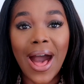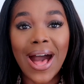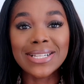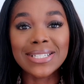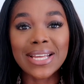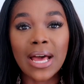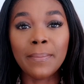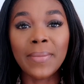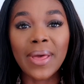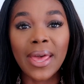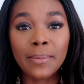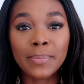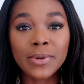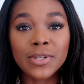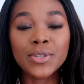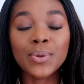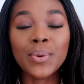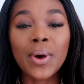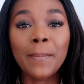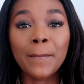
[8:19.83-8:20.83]
and I'm able
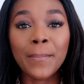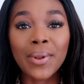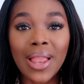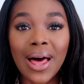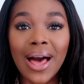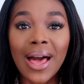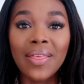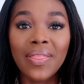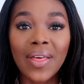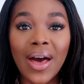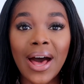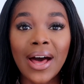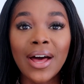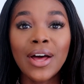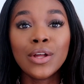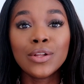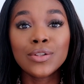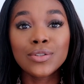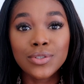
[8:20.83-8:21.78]
to apply that